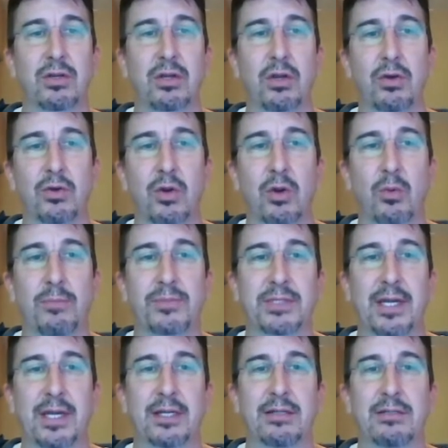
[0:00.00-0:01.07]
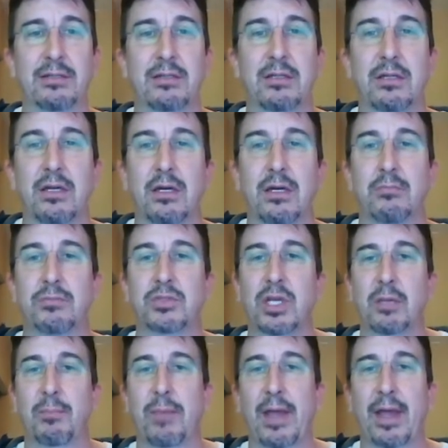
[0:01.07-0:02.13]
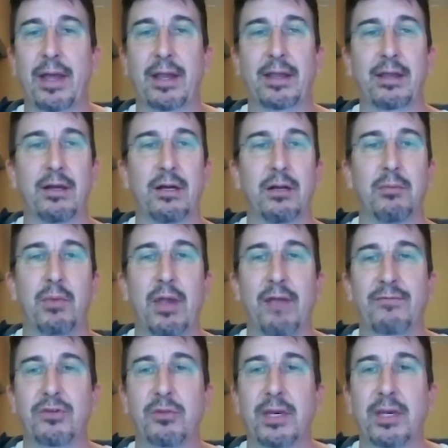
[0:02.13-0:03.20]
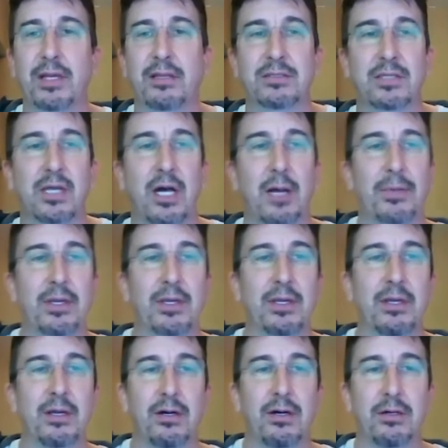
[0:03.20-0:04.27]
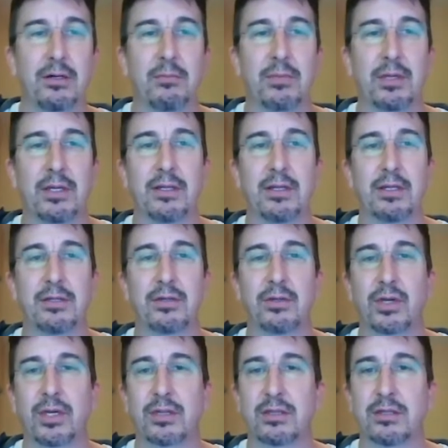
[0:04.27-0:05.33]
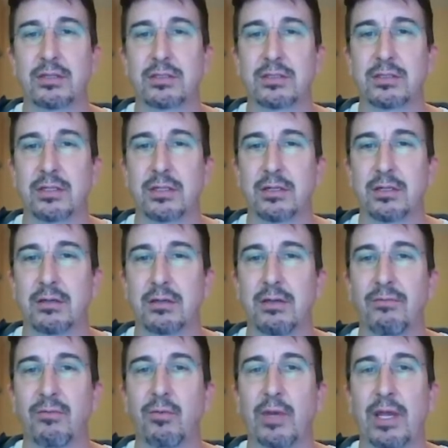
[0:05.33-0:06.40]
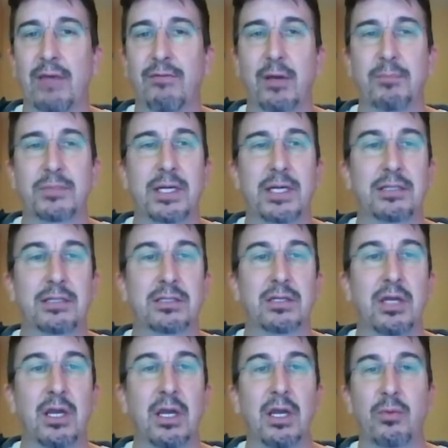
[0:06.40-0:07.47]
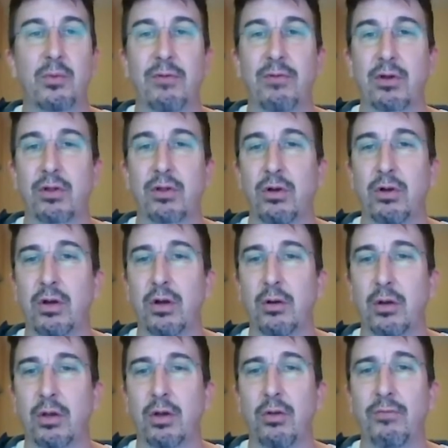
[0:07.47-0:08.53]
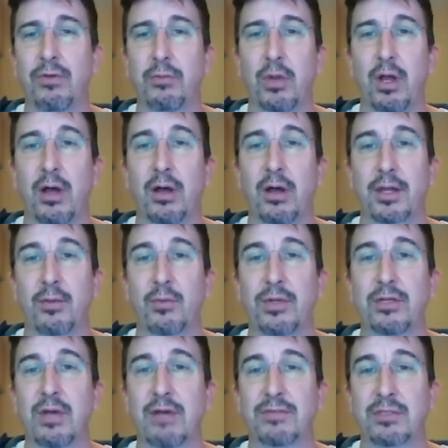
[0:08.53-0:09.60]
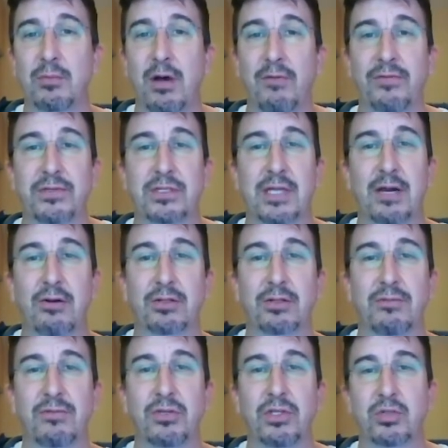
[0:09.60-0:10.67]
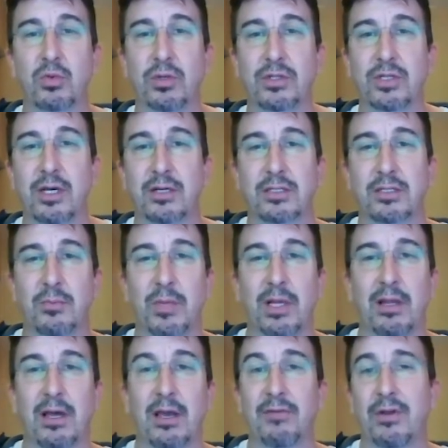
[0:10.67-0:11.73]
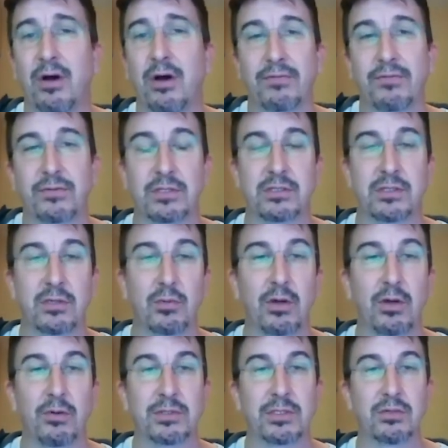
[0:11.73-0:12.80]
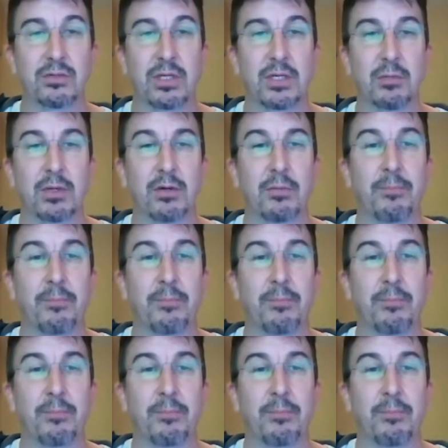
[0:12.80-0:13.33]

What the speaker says: You can go to our website and check back after you make this copy and look at this. If we have updates, we have a COVID blog, and we do have some office hours if you just want to talk to somebody live, and obviously we always do email.